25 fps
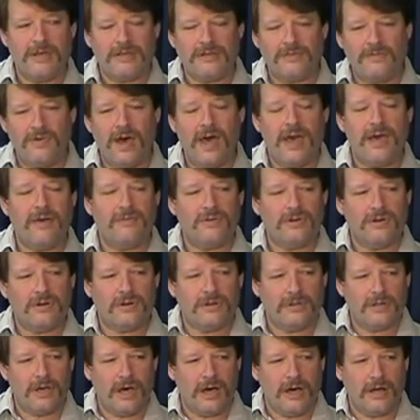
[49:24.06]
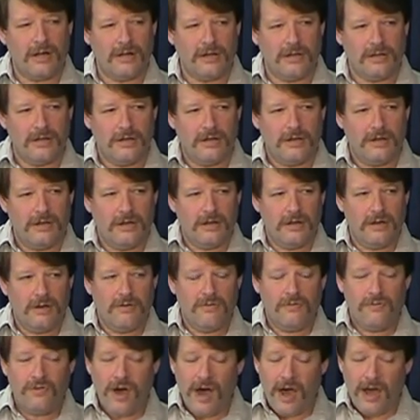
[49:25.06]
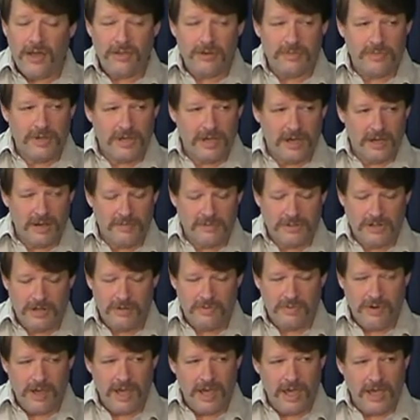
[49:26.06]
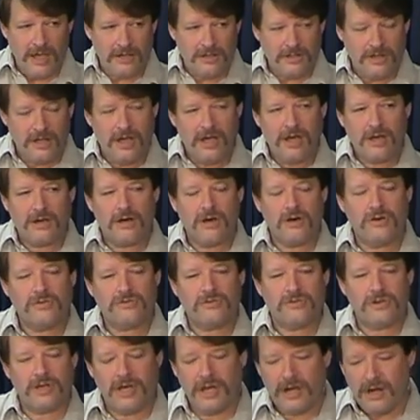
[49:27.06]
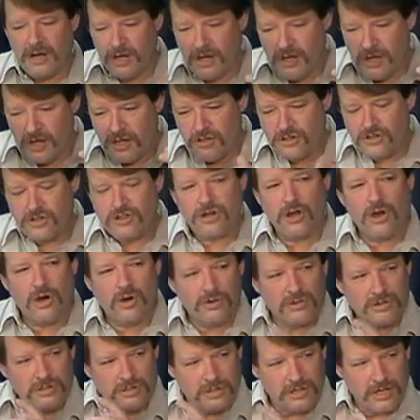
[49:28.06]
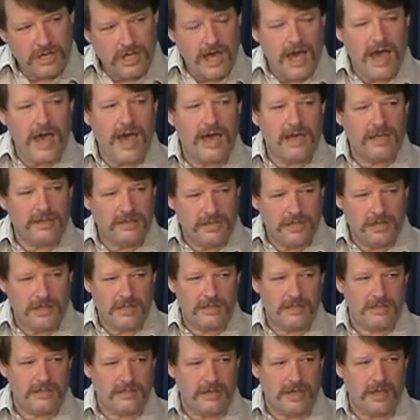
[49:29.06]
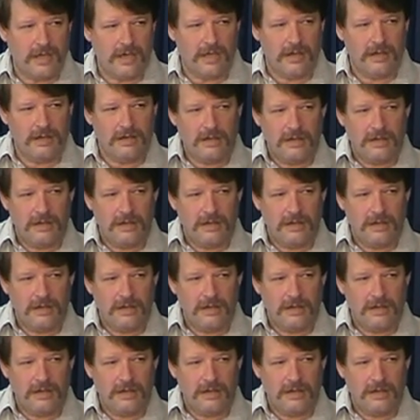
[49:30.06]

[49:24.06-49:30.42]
his 5-year-old daughter. Father becomes enraged, goes there, chokes the guy until he's dead.